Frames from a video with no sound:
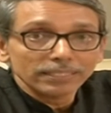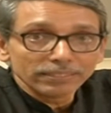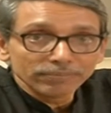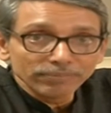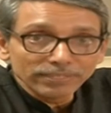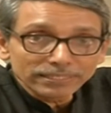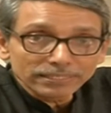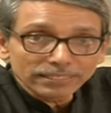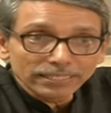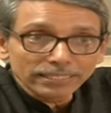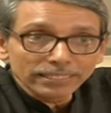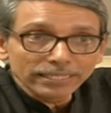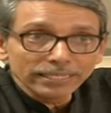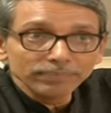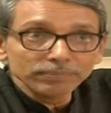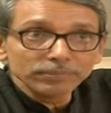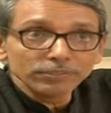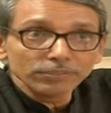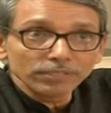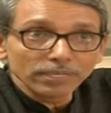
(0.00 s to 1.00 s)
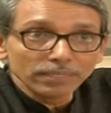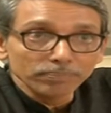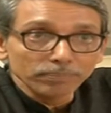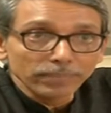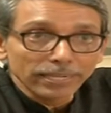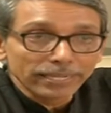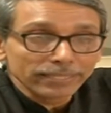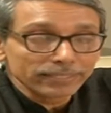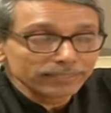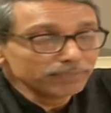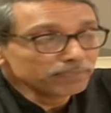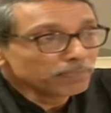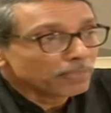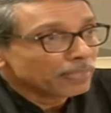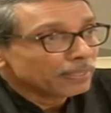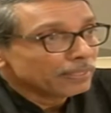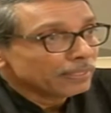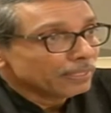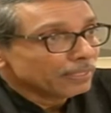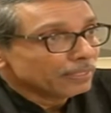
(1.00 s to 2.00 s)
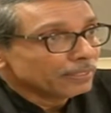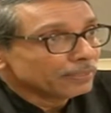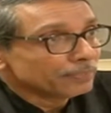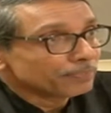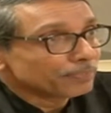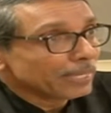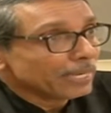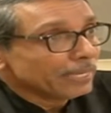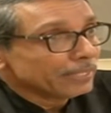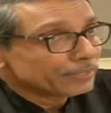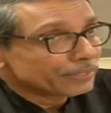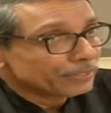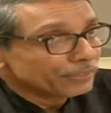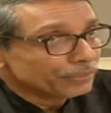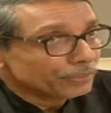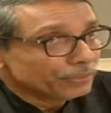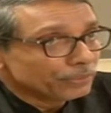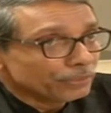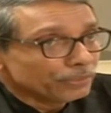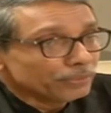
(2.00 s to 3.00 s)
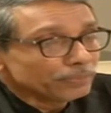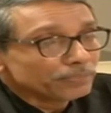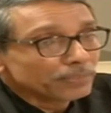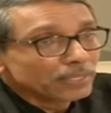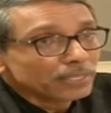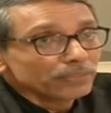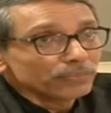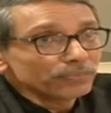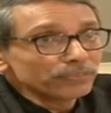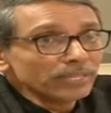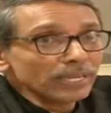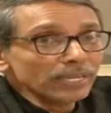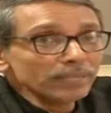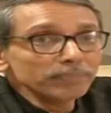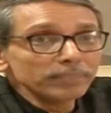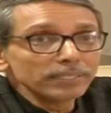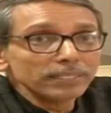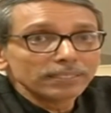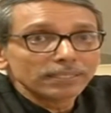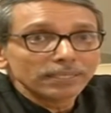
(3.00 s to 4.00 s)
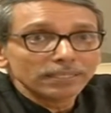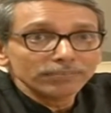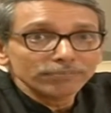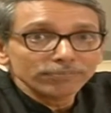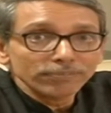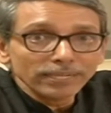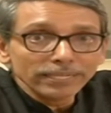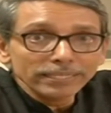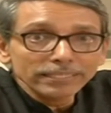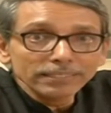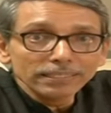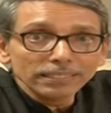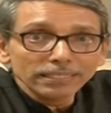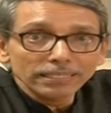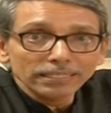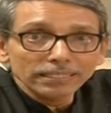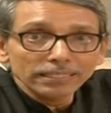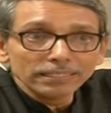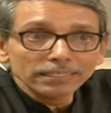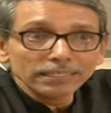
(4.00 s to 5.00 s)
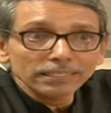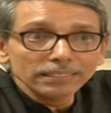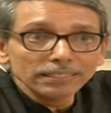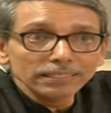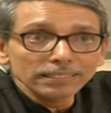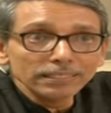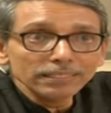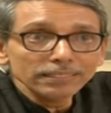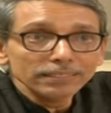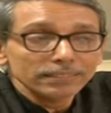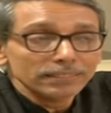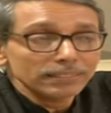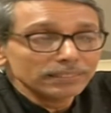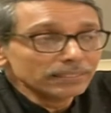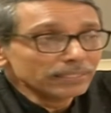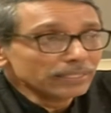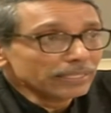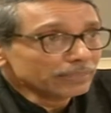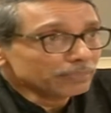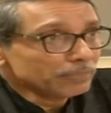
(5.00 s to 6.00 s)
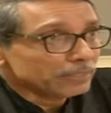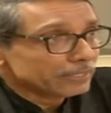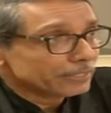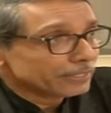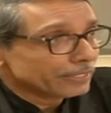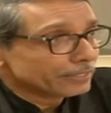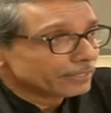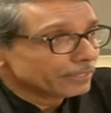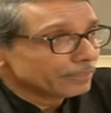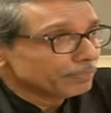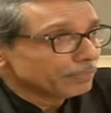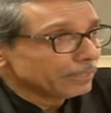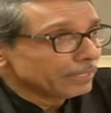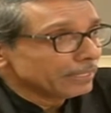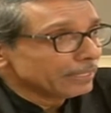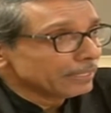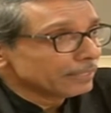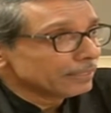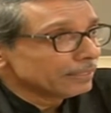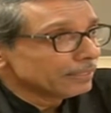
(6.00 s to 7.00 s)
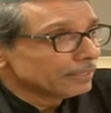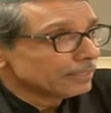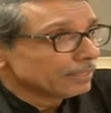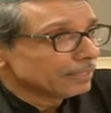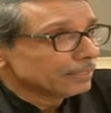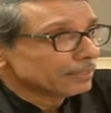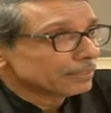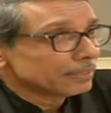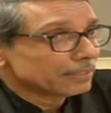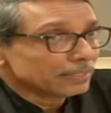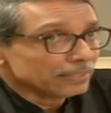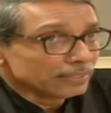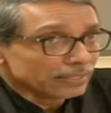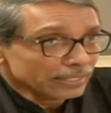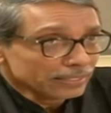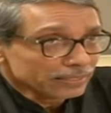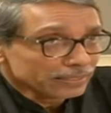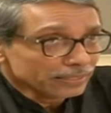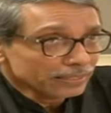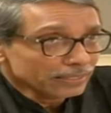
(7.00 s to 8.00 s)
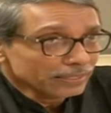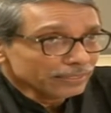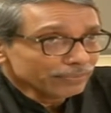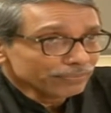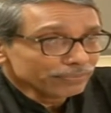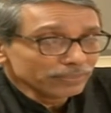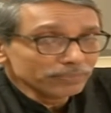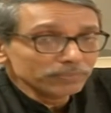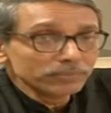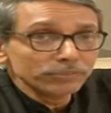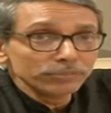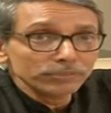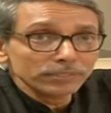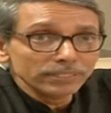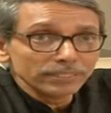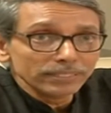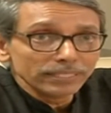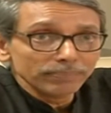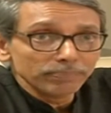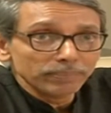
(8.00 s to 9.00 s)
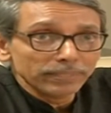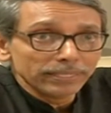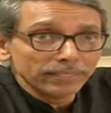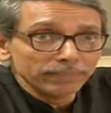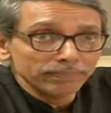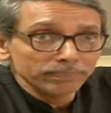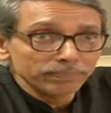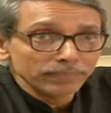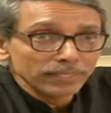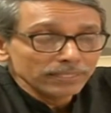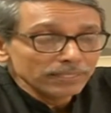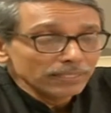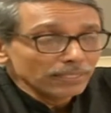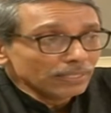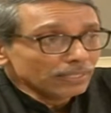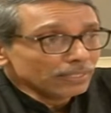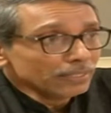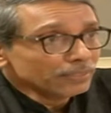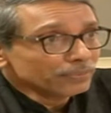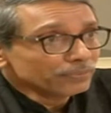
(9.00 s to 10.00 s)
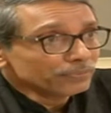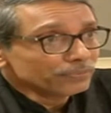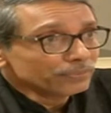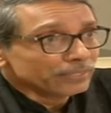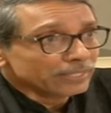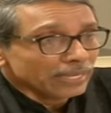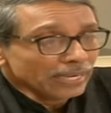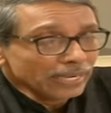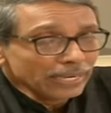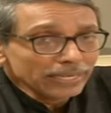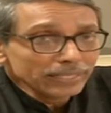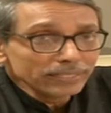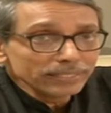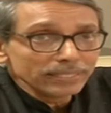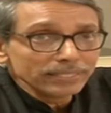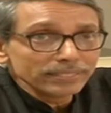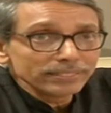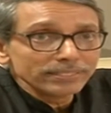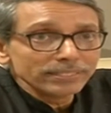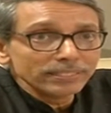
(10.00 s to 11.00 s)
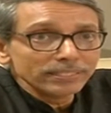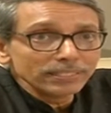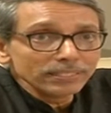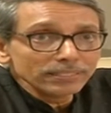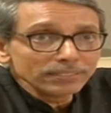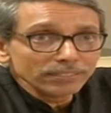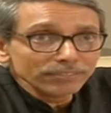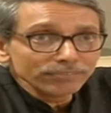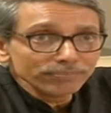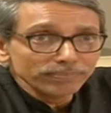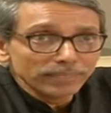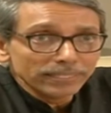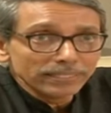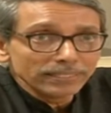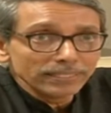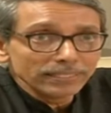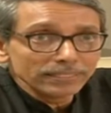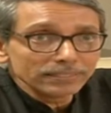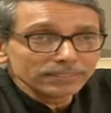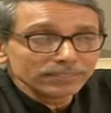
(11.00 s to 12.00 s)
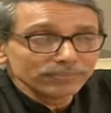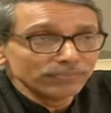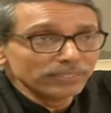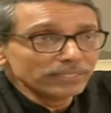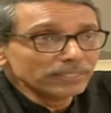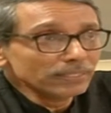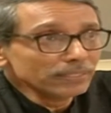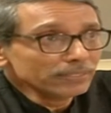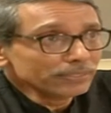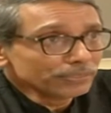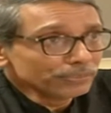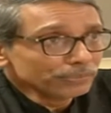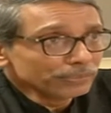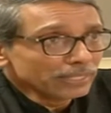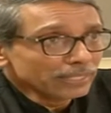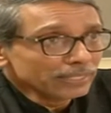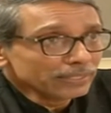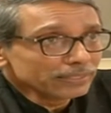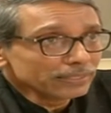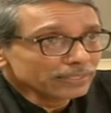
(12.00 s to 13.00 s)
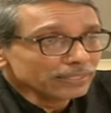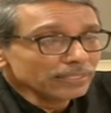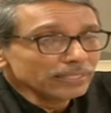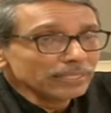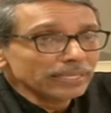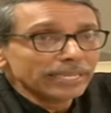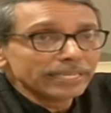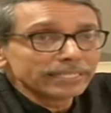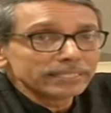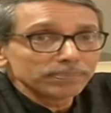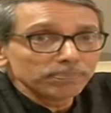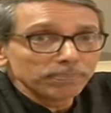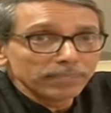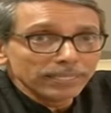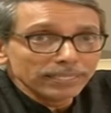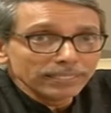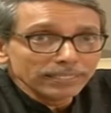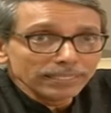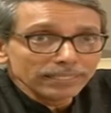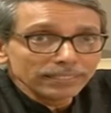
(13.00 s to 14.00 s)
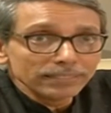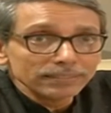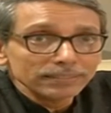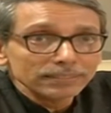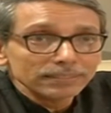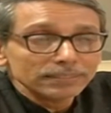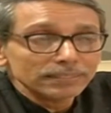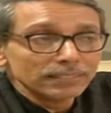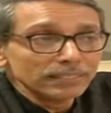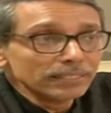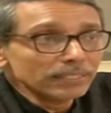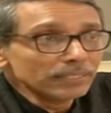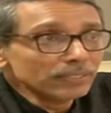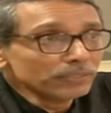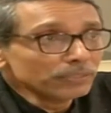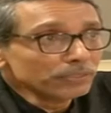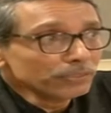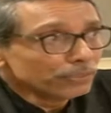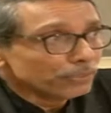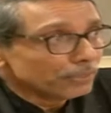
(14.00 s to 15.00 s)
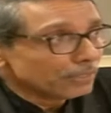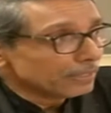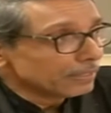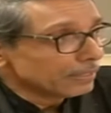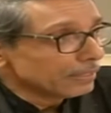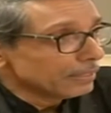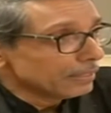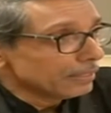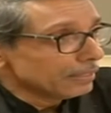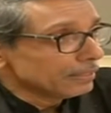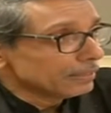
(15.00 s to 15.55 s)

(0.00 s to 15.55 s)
requesting him to come back. As you know, we have been confined illegally in the administration building since yesterday from 2:30 p.m. We had a series of meetings with the students explaining the whole